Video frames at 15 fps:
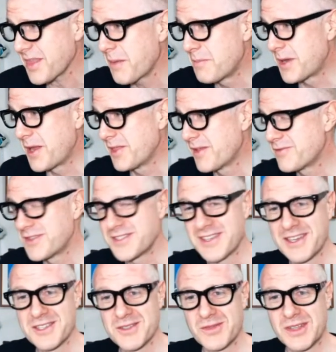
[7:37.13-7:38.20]
But I love the
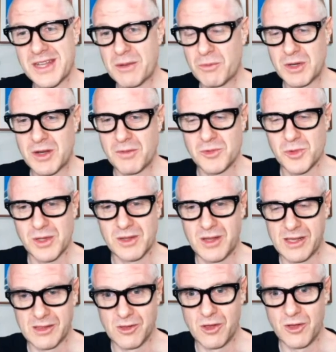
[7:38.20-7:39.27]
taste of it. And when I'm doing
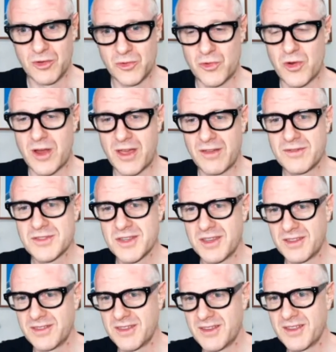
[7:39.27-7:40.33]
like long drives
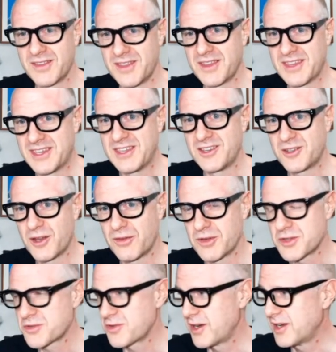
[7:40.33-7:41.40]
in the heat of
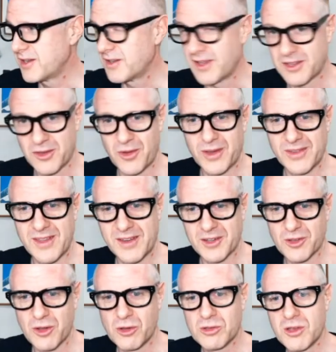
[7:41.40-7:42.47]
Australia, like going down
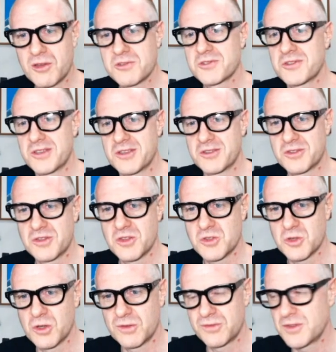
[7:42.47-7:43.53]
to Gold Coast to
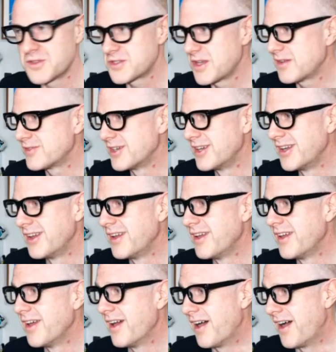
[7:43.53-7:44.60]
surf and stuff,
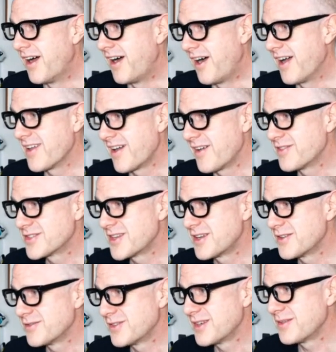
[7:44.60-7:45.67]
I have a
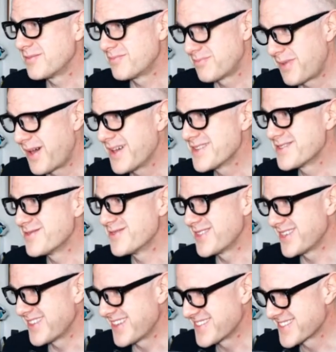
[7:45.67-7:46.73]
ton of V. Pies and
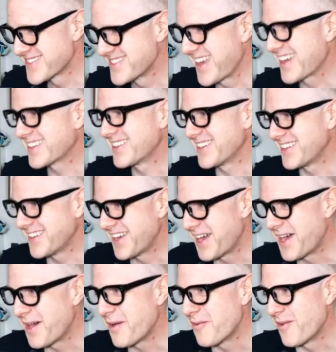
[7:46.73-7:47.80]
V. That's exactly
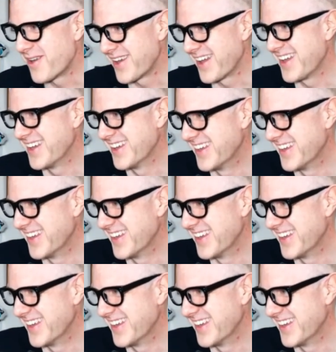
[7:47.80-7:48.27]
what I...